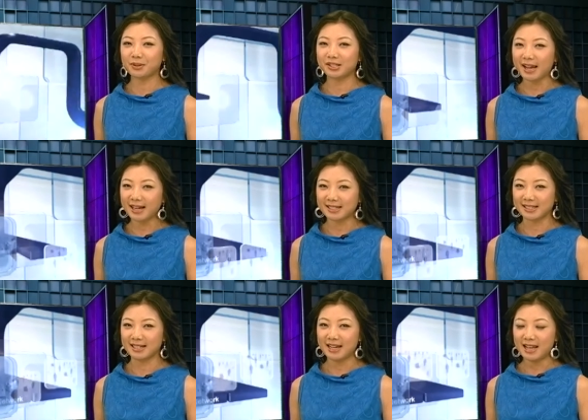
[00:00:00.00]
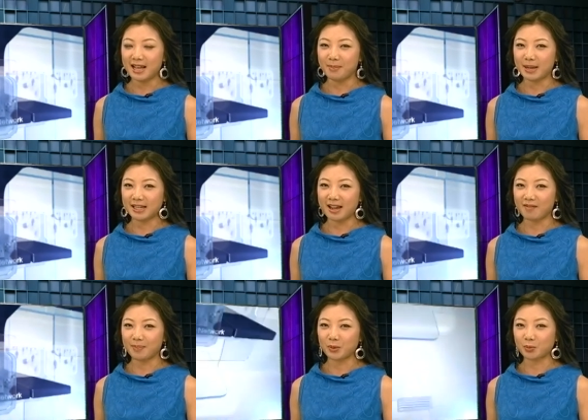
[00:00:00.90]
protected, and many
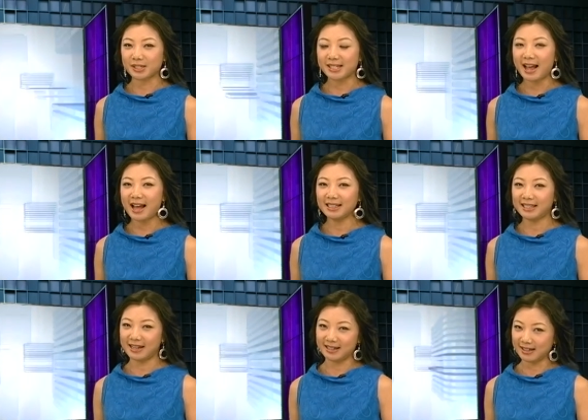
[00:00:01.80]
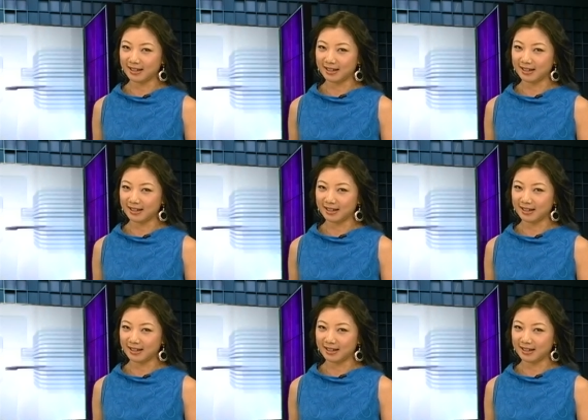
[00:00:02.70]
have been retaliated